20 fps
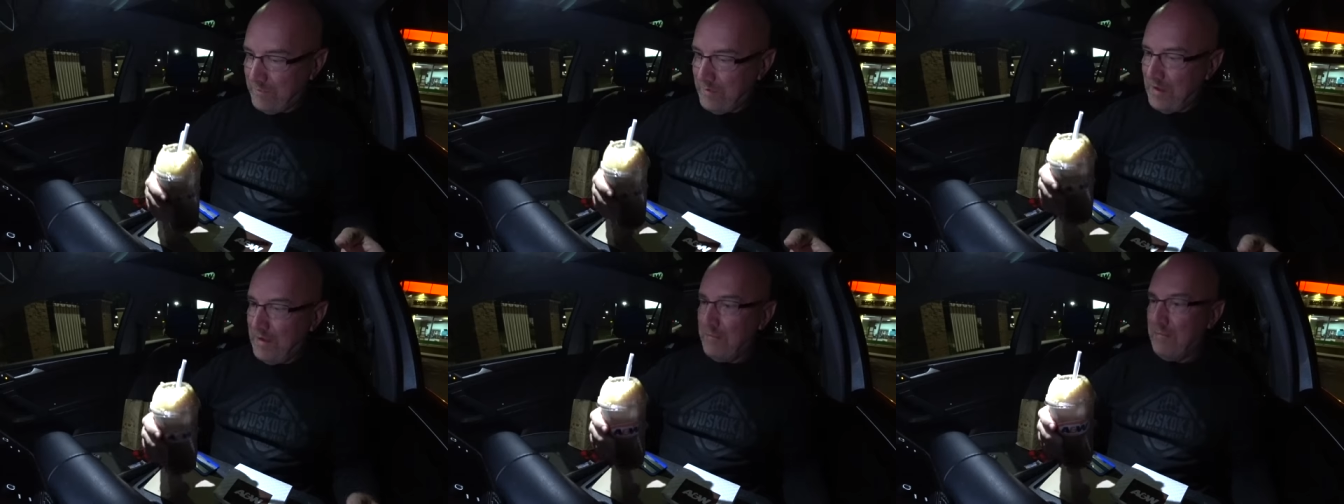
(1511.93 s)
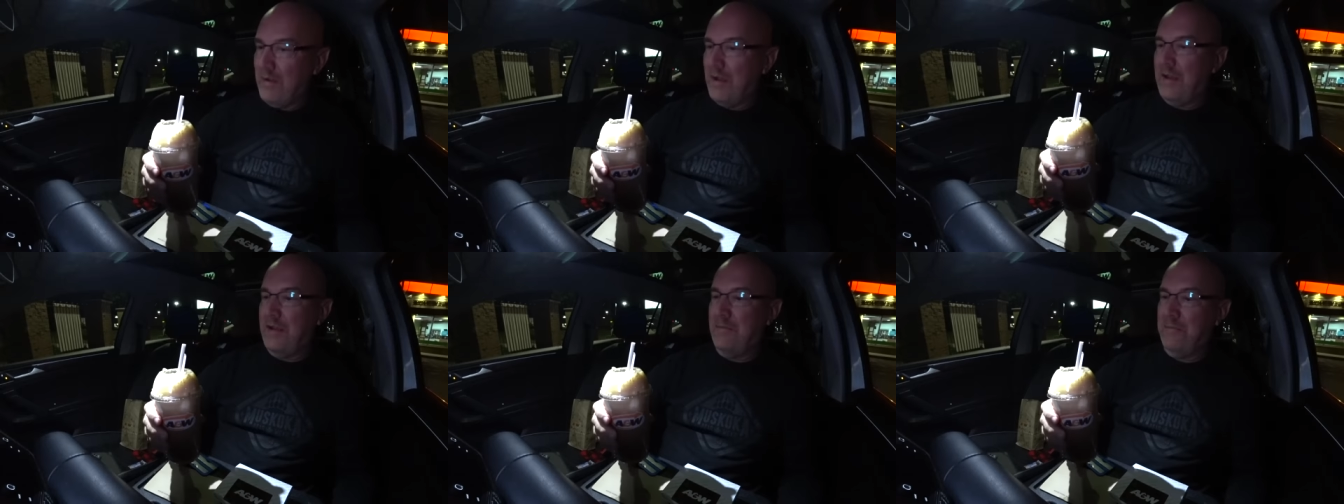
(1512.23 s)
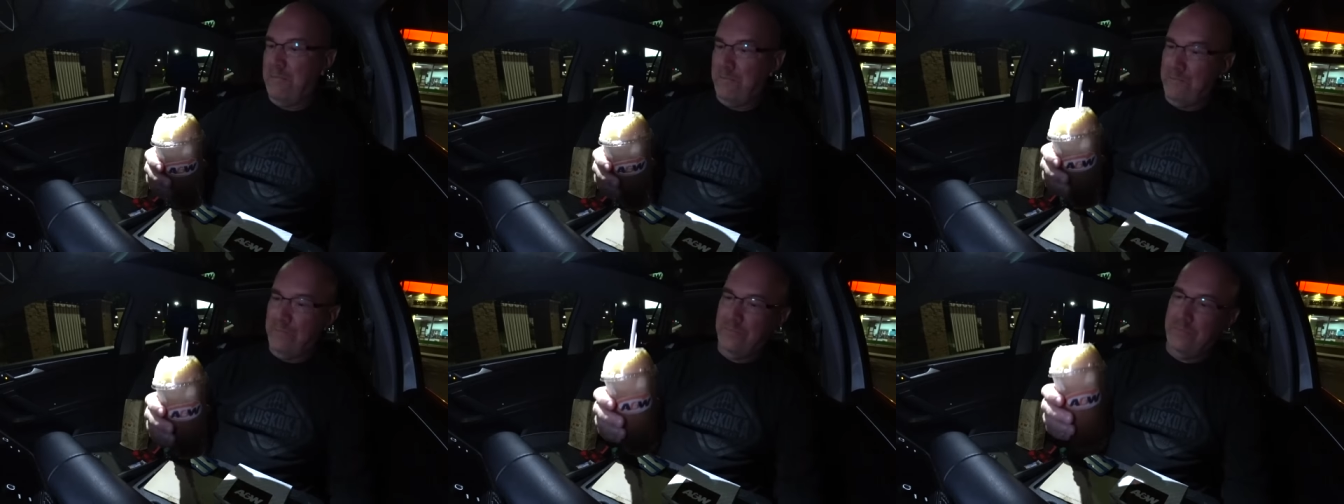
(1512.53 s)
in my
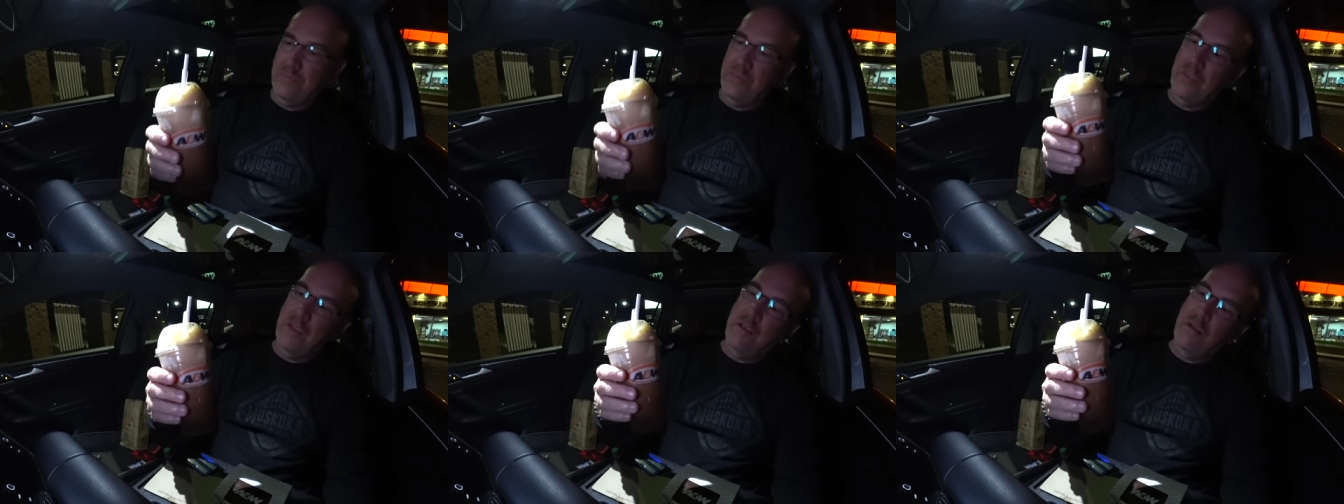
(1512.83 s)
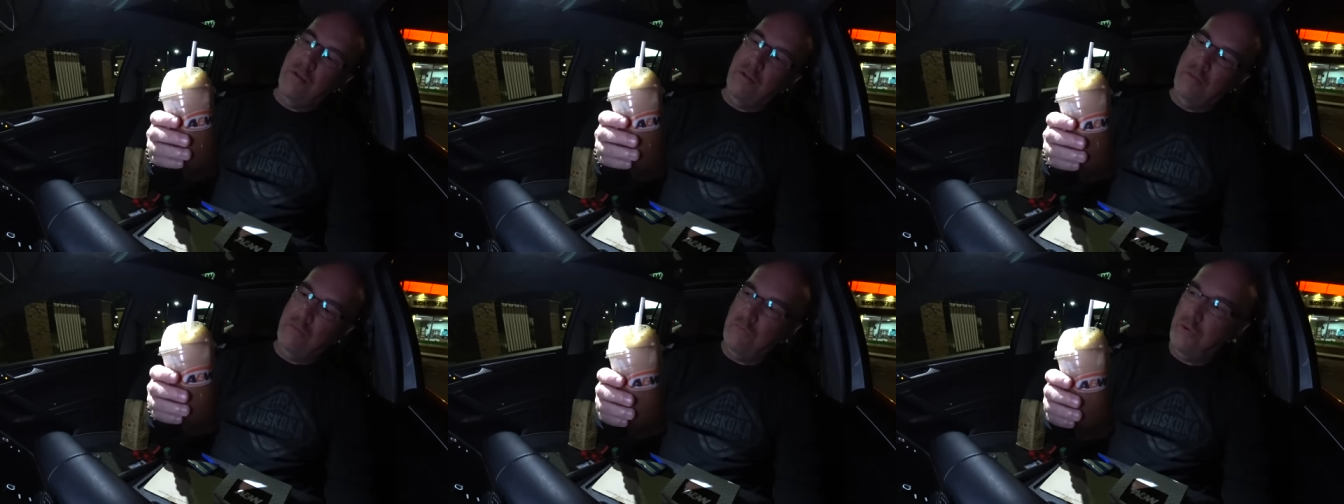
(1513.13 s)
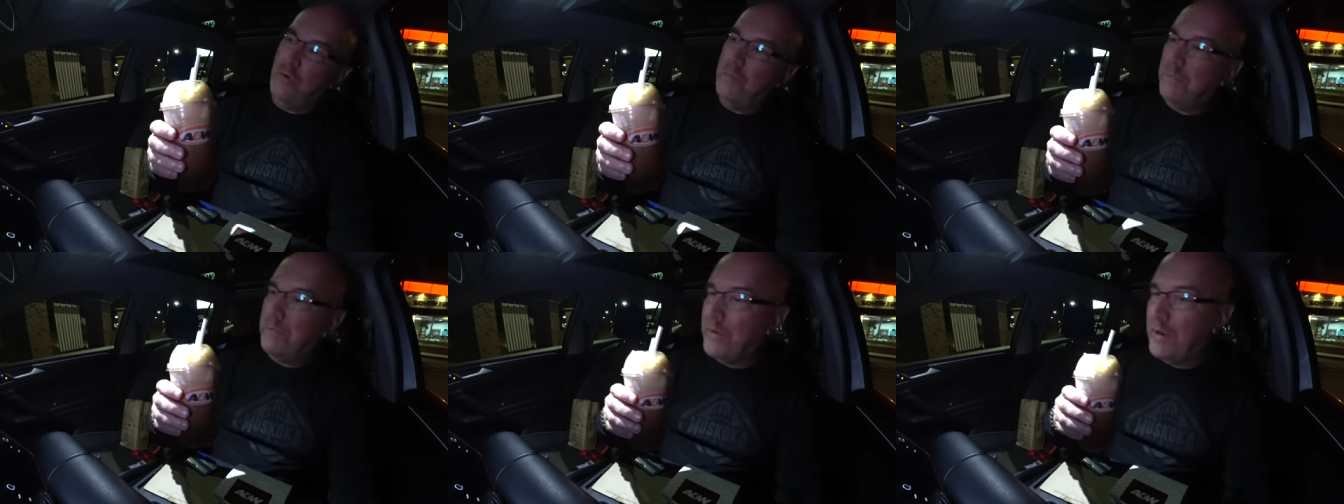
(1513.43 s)

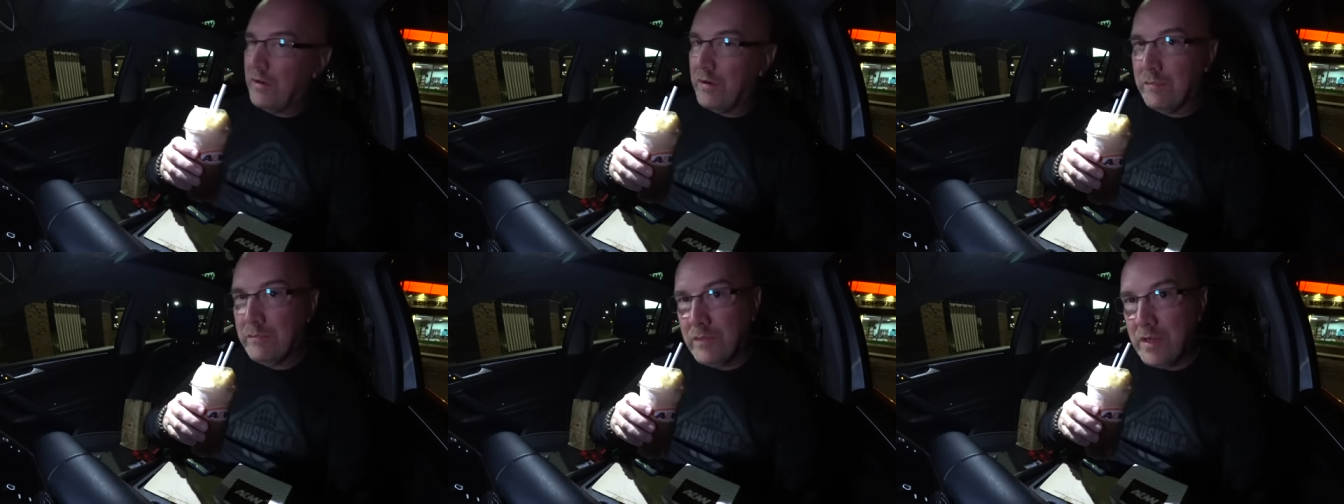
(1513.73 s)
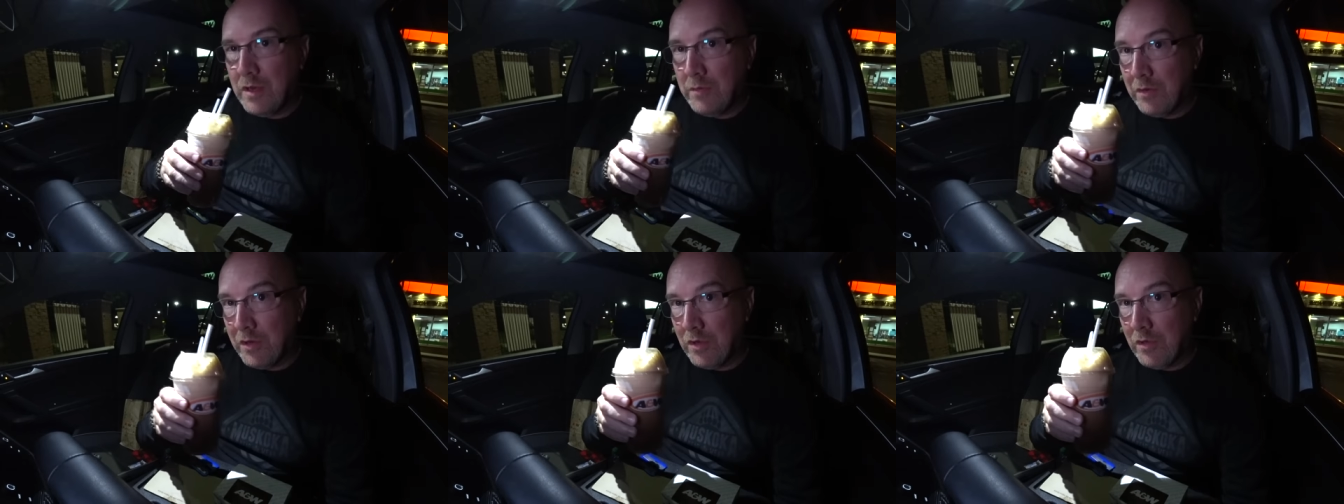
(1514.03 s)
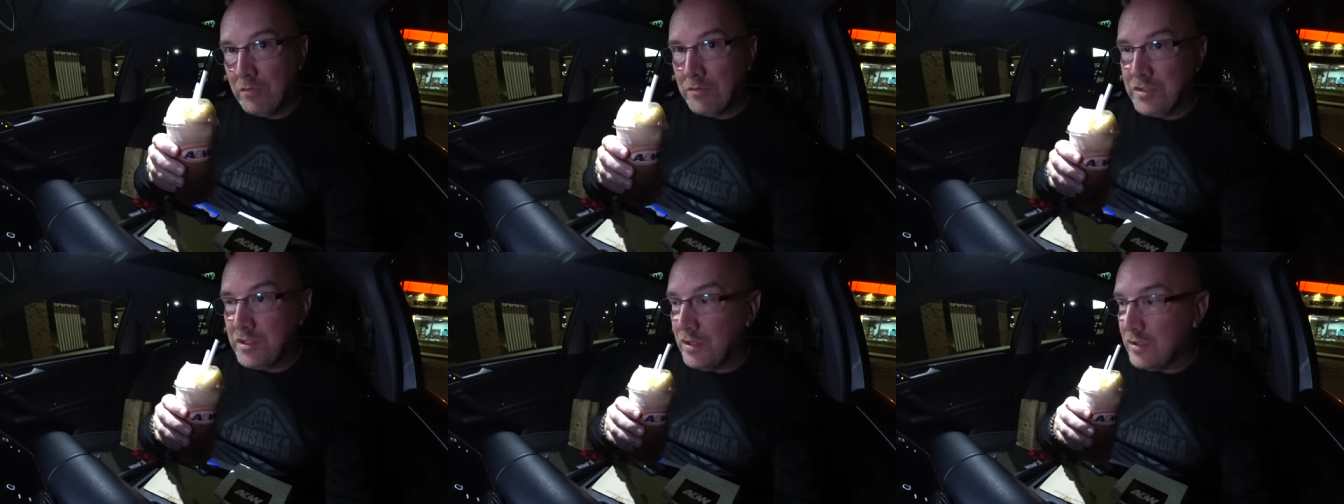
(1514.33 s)
root beer. Here we
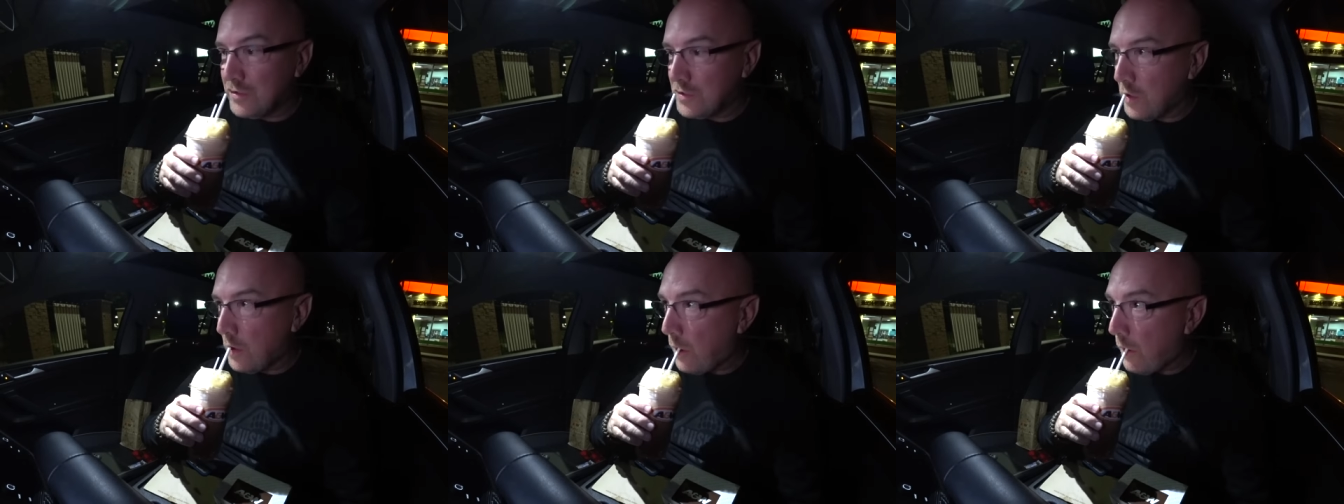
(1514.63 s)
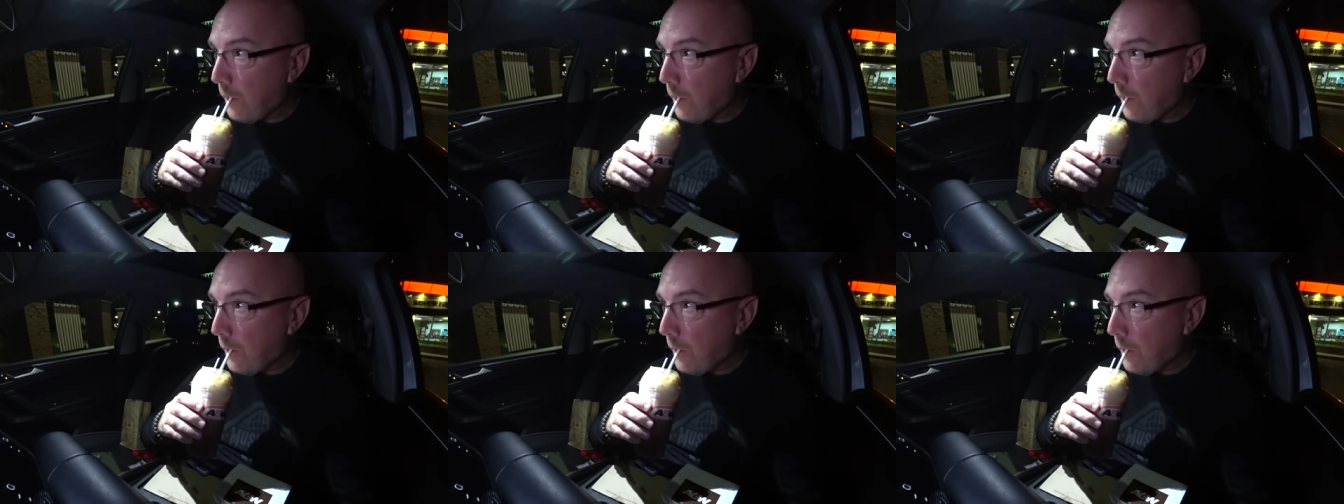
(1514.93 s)
go. Cheers.